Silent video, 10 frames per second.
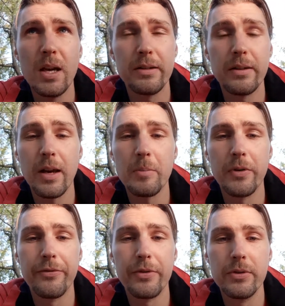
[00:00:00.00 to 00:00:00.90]
the type
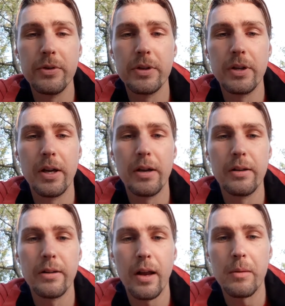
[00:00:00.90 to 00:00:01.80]
of food uh,
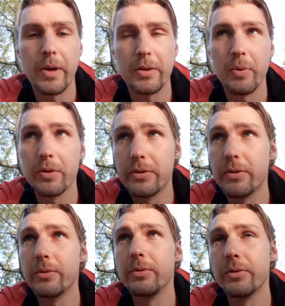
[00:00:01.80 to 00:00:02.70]
that I'm exposed
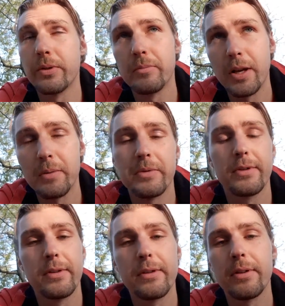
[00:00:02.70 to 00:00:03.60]
to. Sometimes
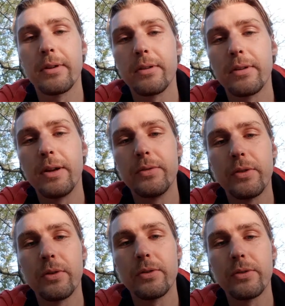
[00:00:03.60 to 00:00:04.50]
it, it gives
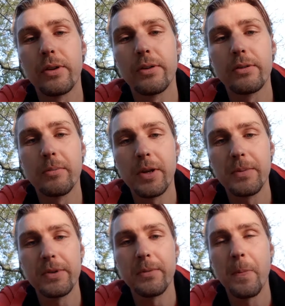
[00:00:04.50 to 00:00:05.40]
those uh,
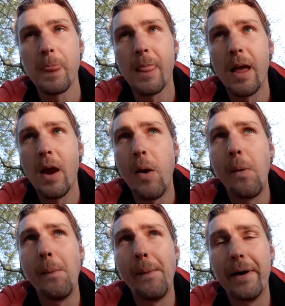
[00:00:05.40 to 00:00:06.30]
symptoms,
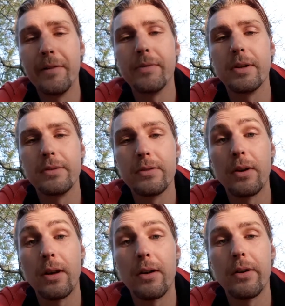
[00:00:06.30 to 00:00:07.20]
and it's
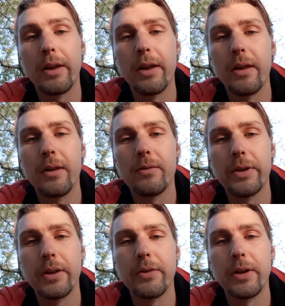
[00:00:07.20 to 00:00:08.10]
really, really,
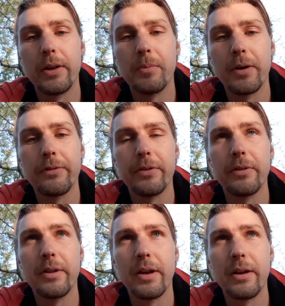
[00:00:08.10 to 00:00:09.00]
really, really powerful.
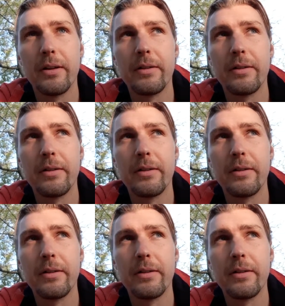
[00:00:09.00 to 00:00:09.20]
Uh,